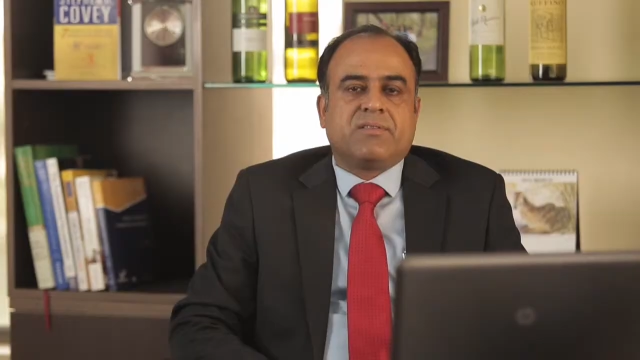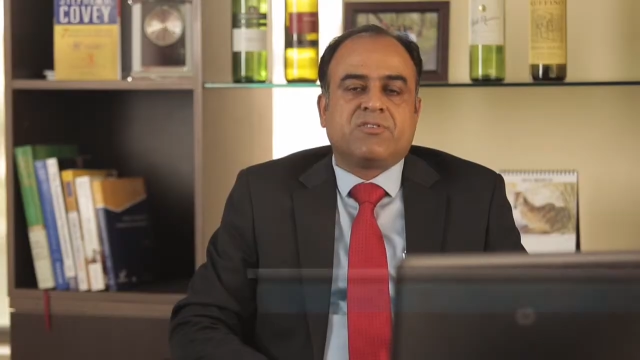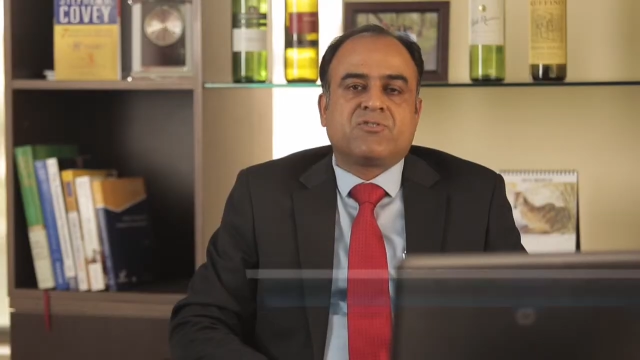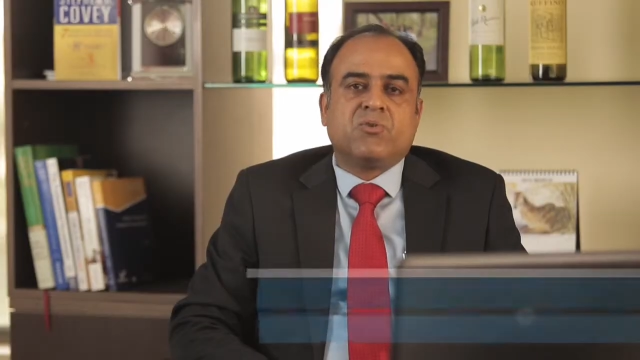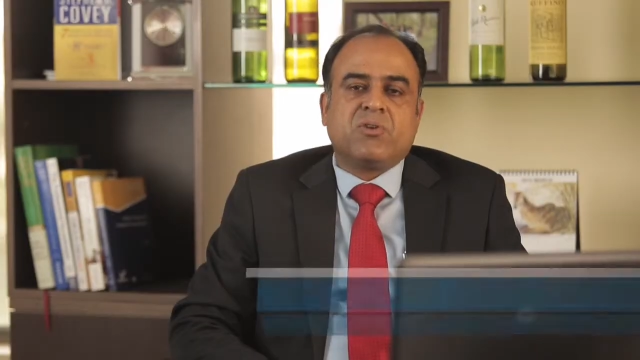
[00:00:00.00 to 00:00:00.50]

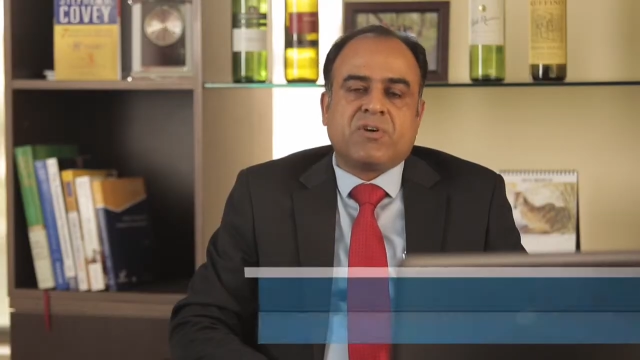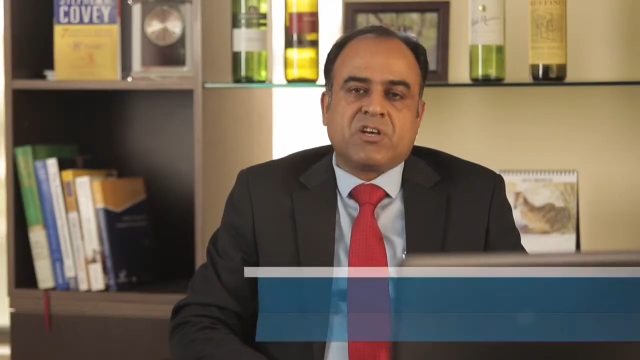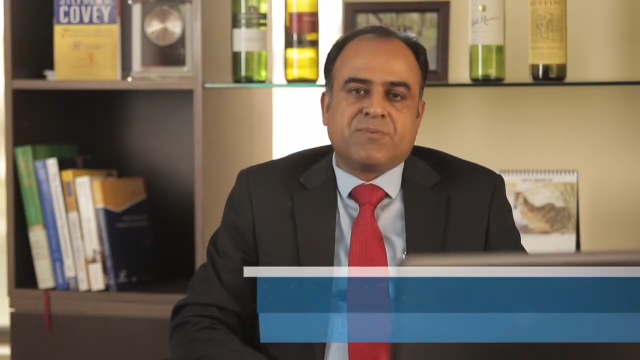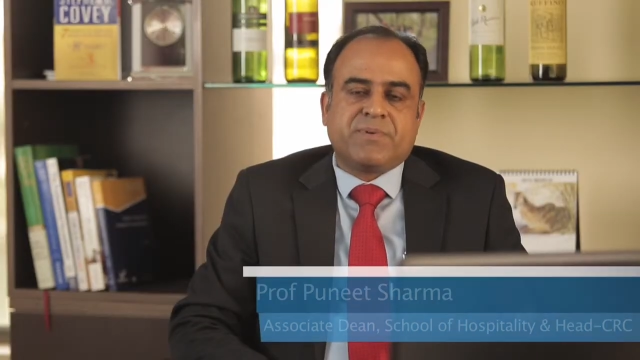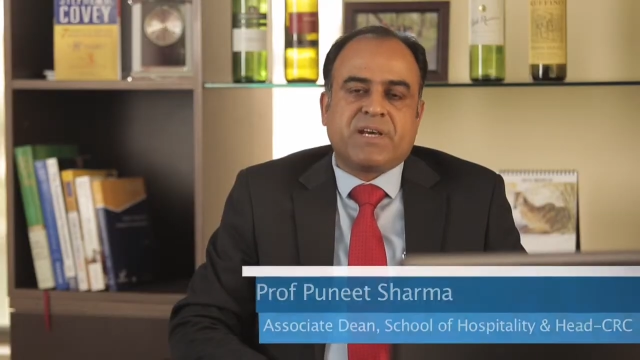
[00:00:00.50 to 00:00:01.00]
The School of
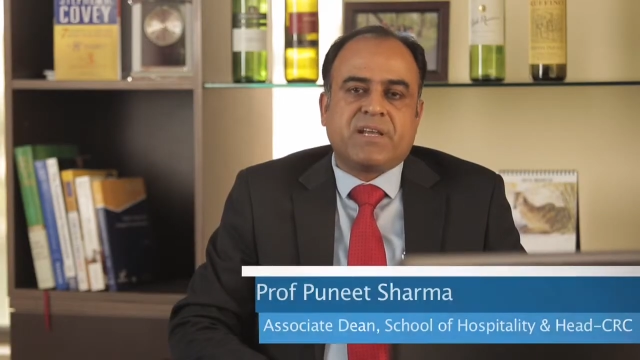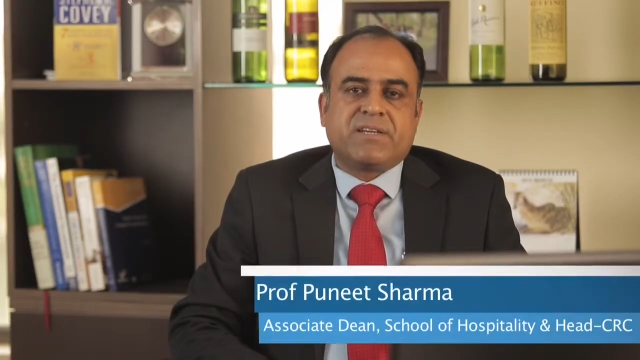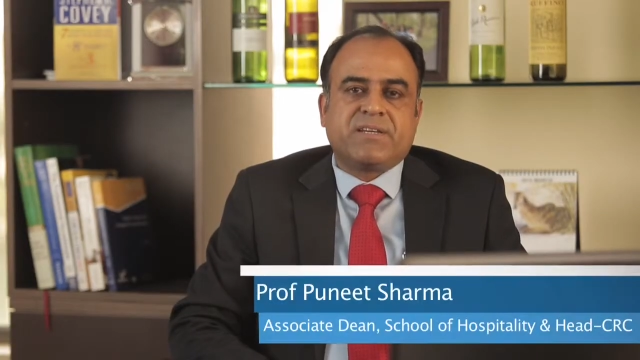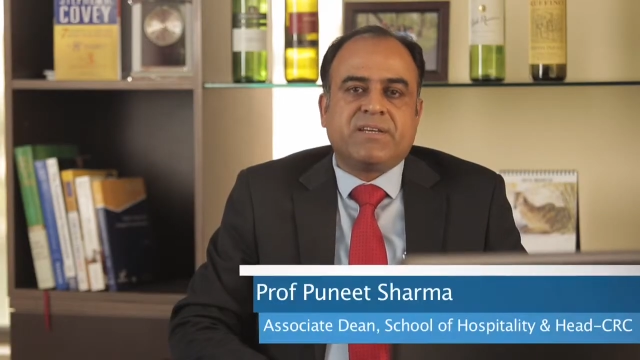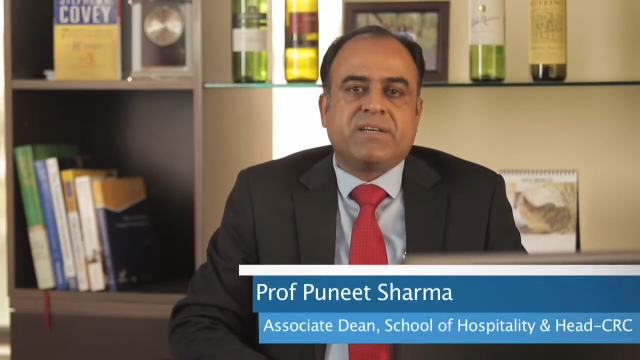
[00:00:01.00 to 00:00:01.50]

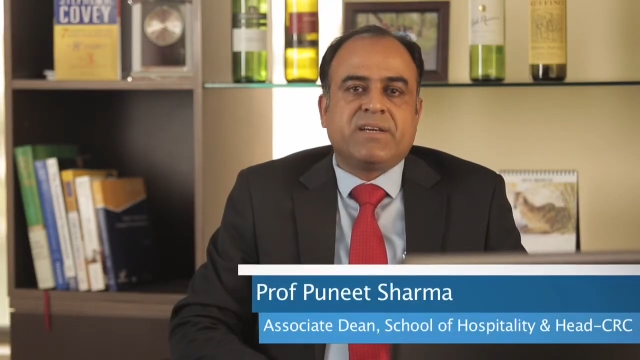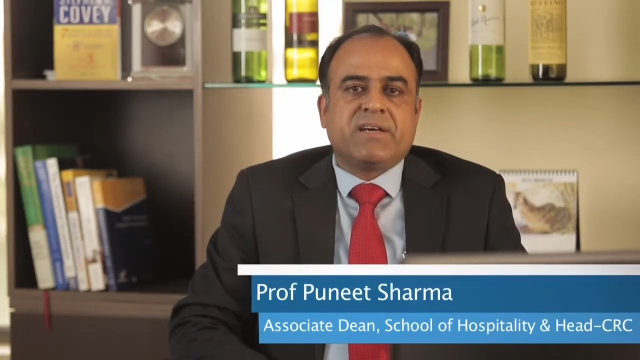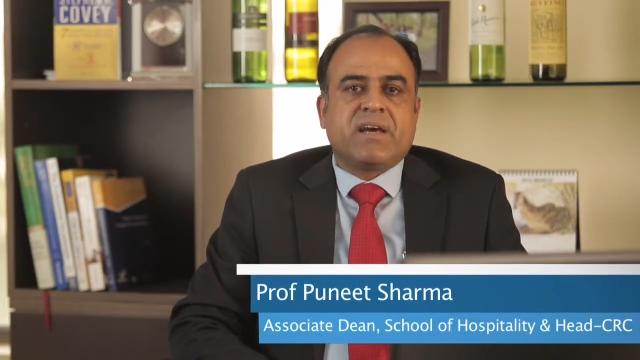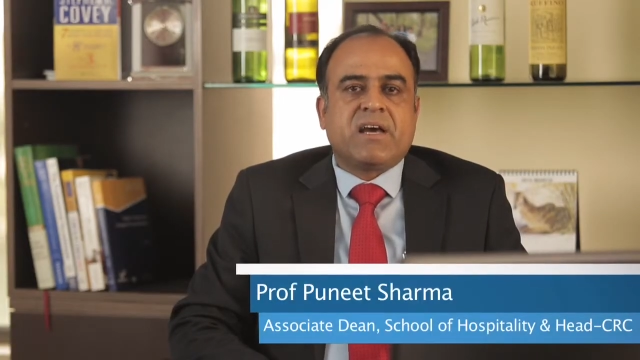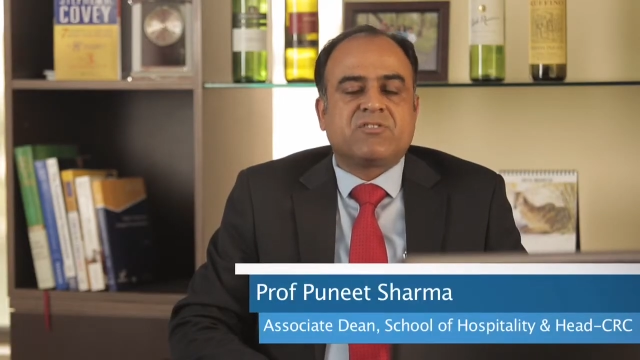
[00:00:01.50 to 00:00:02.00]
Hospitality
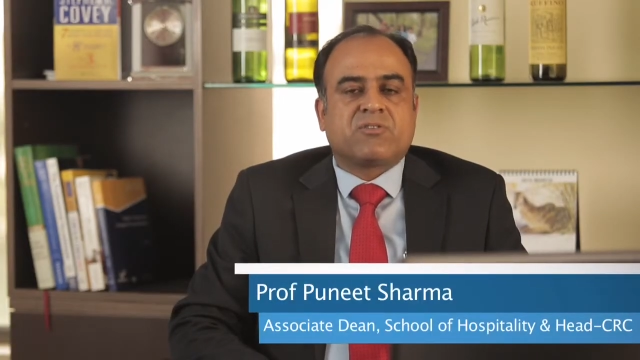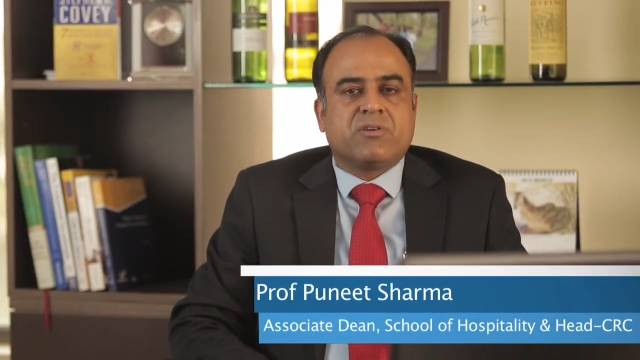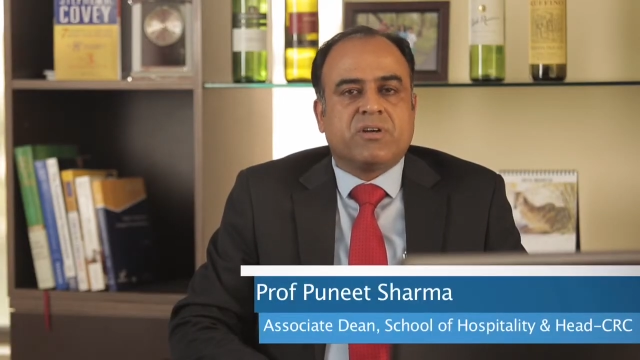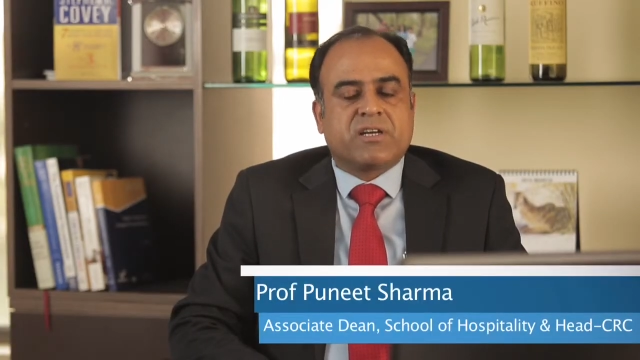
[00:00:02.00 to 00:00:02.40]
has an